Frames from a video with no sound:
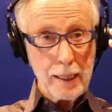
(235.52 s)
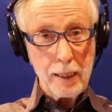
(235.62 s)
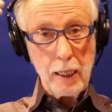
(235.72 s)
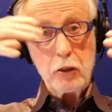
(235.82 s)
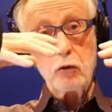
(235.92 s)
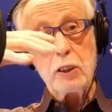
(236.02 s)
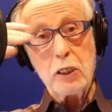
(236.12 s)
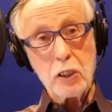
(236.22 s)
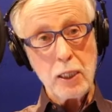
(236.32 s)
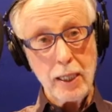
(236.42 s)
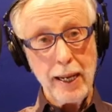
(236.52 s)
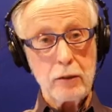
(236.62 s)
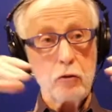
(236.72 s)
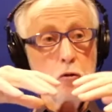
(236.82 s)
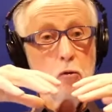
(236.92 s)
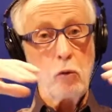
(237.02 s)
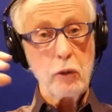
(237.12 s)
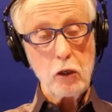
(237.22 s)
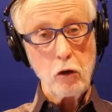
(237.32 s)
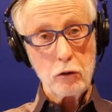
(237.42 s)
and you disconnect. You do what we
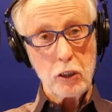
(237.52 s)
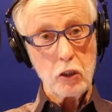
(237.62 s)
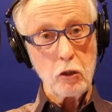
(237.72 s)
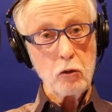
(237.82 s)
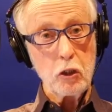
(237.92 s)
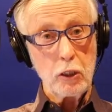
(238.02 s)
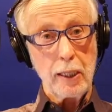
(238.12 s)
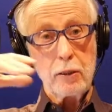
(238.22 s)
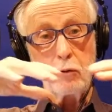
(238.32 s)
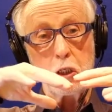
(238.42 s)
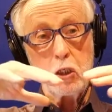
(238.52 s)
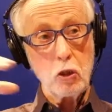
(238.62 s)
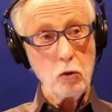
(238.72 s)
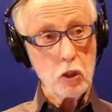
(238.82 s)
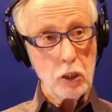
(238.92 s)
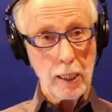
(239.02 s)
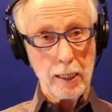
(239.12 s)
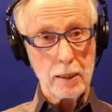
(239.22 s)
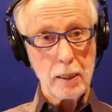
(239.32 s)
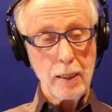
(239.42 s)
call dissociate. You dissociate.
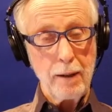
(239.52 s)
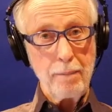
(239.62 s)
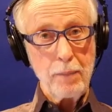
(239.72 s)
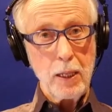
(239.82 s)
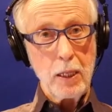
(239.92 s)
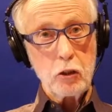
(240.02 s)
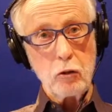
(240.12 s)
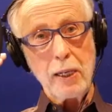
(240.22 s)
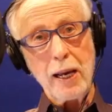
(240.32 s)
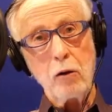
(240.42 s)
So now